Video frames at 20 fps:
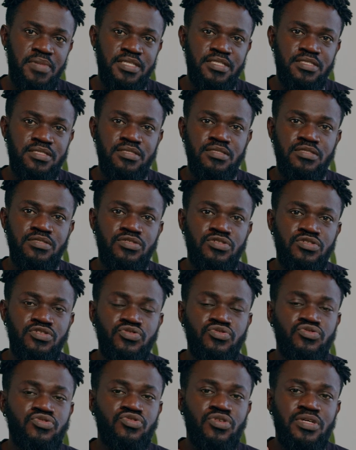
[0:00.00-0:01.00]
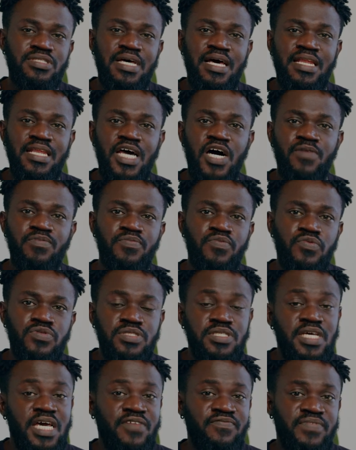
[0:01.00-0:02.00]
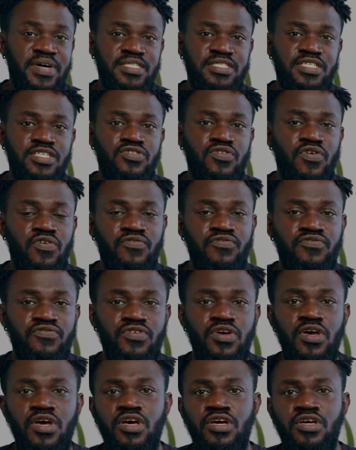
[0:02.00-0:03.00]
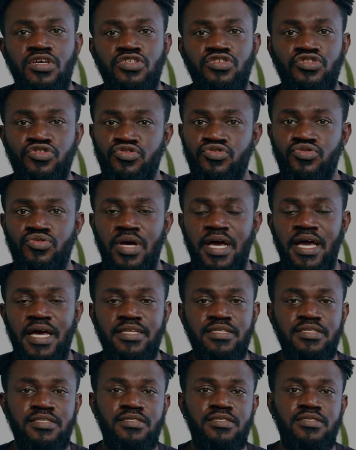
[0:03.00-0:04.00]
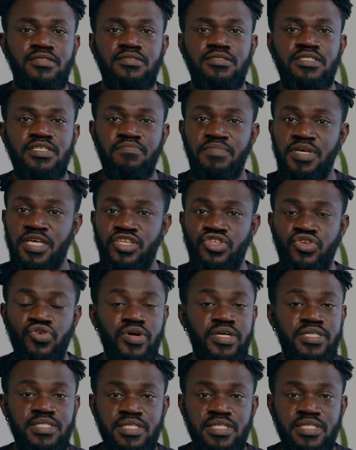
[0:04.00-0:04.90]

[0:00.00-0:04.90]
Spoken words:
But do not allow people to take advantage of you and demean your